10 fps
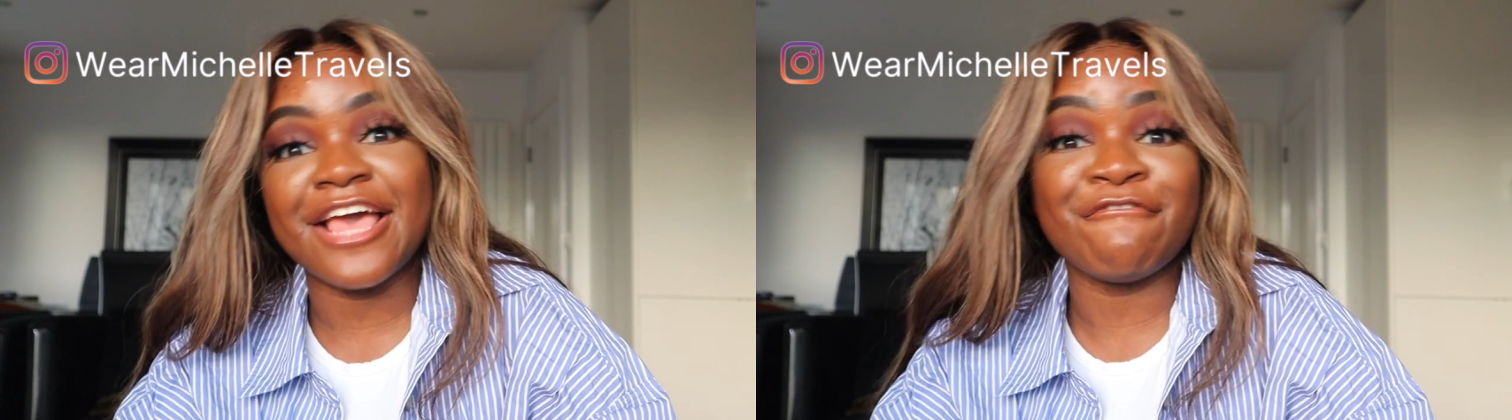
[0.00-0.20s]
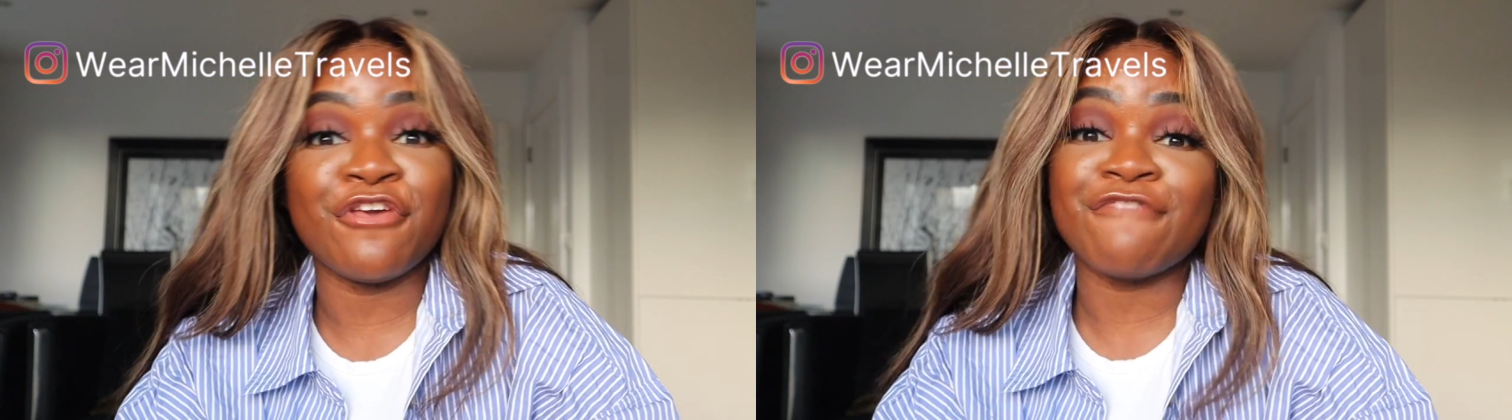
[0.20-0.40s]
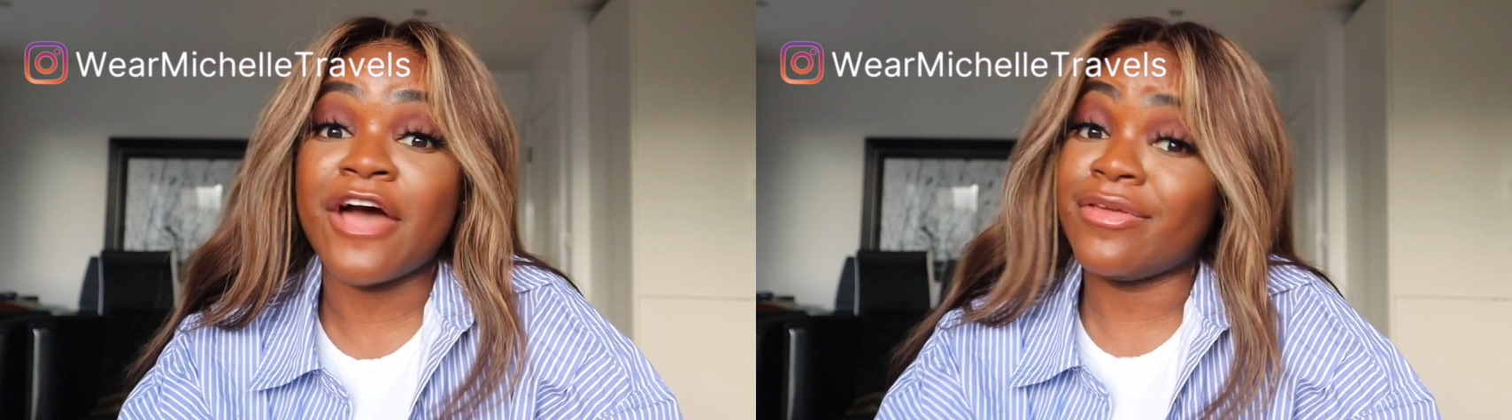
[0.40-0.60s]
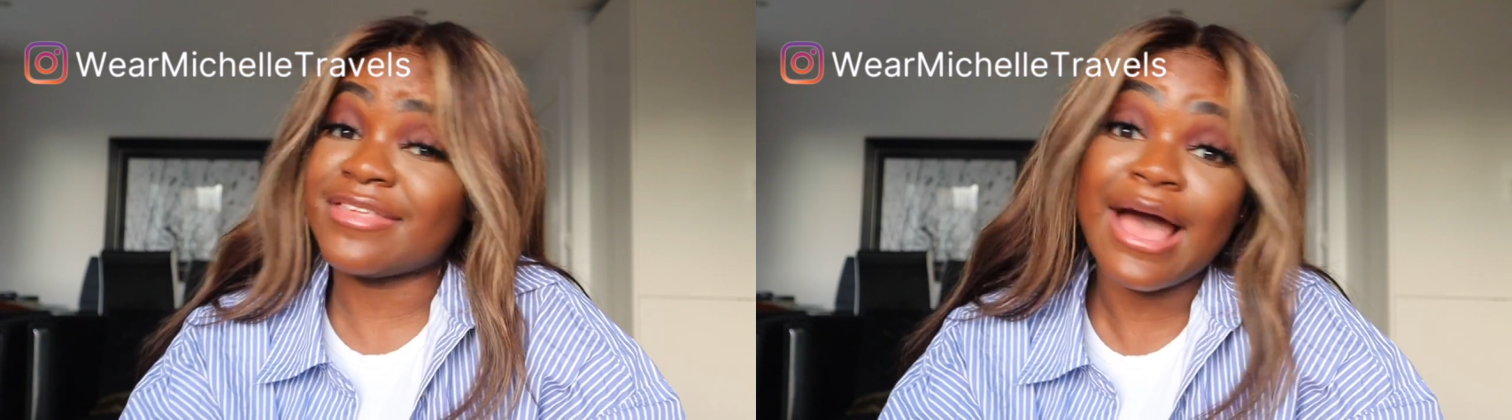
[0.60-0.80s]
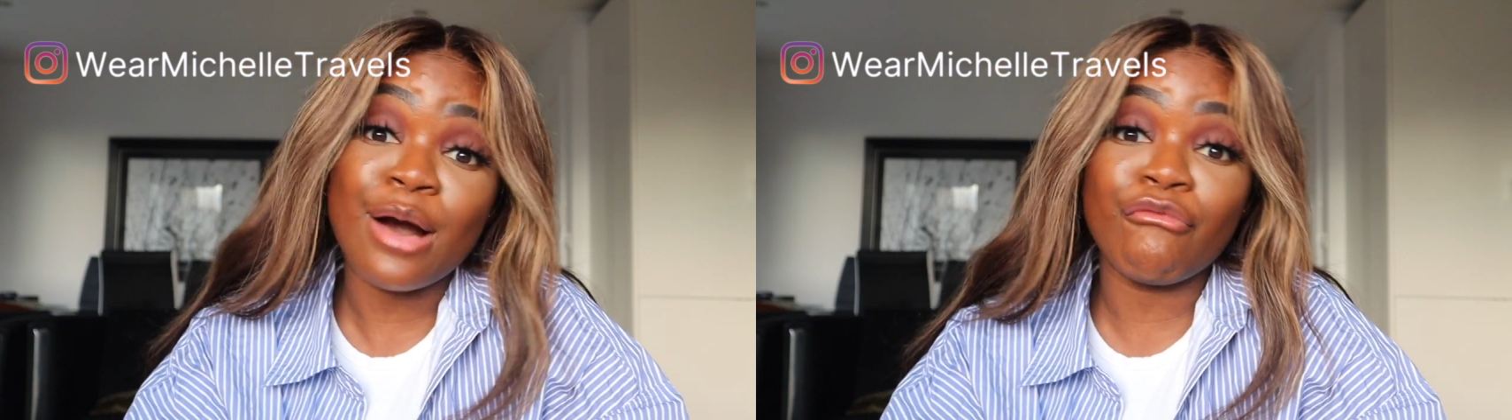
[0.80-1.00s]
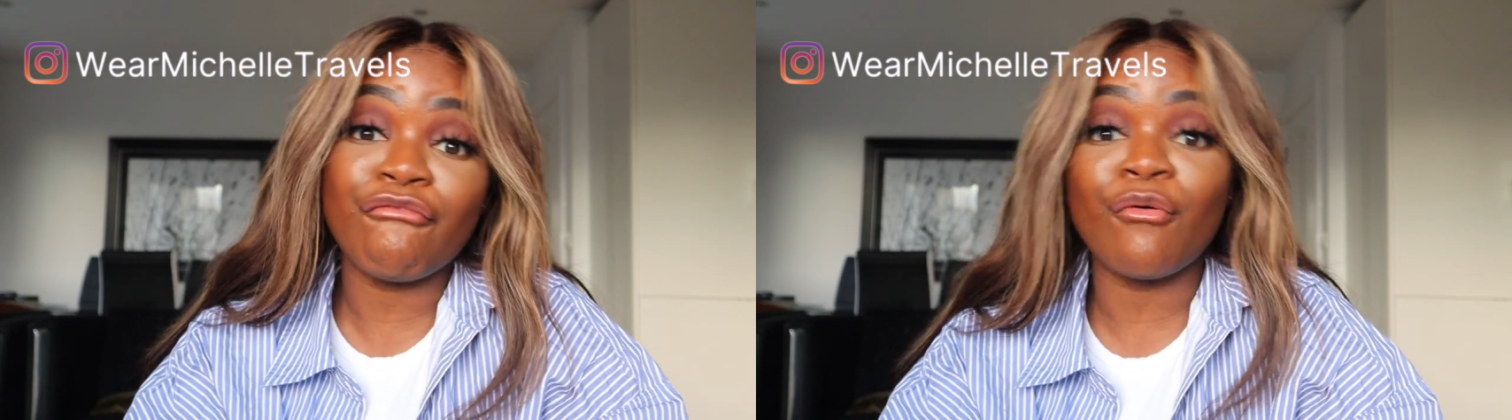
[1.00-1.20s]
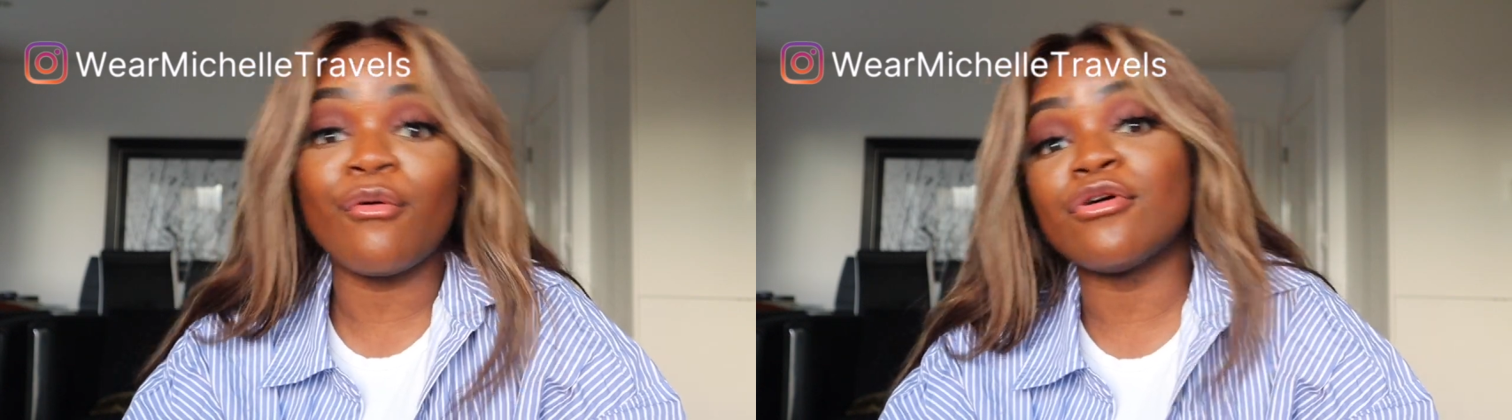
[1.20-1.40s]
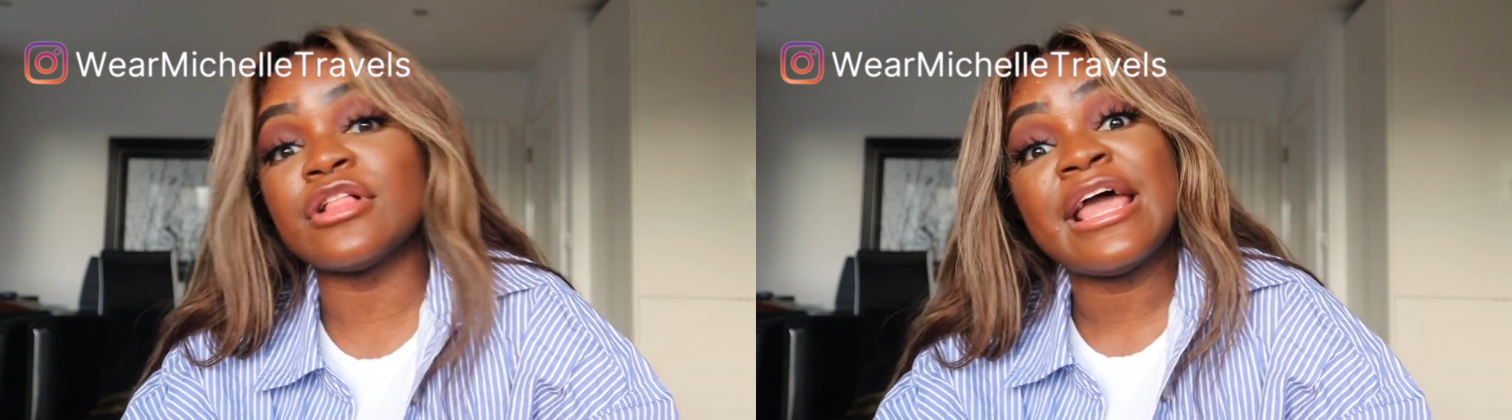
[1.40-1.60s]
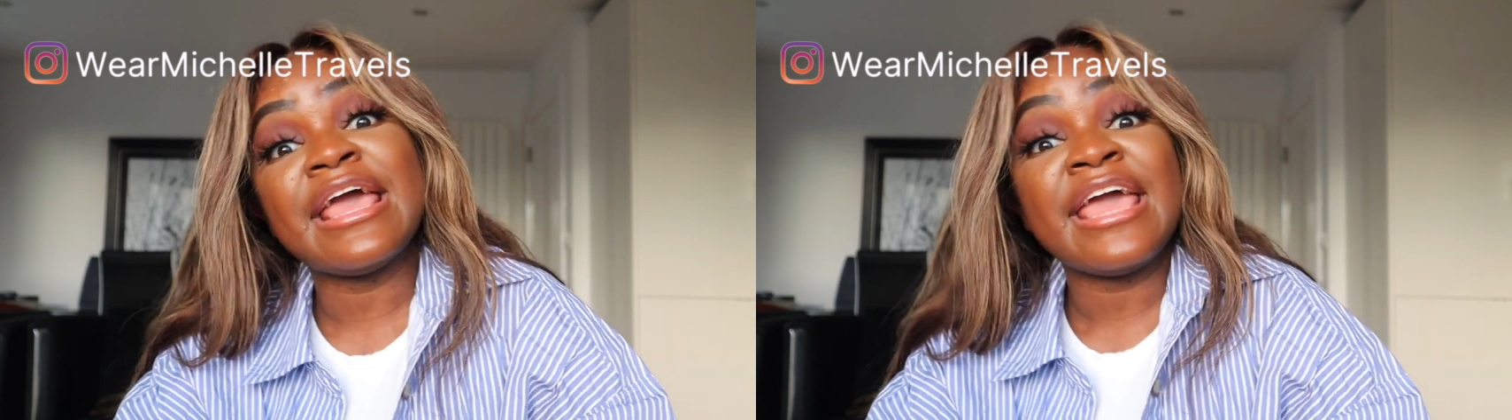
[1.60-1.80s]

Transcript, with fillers: if you found this helpful,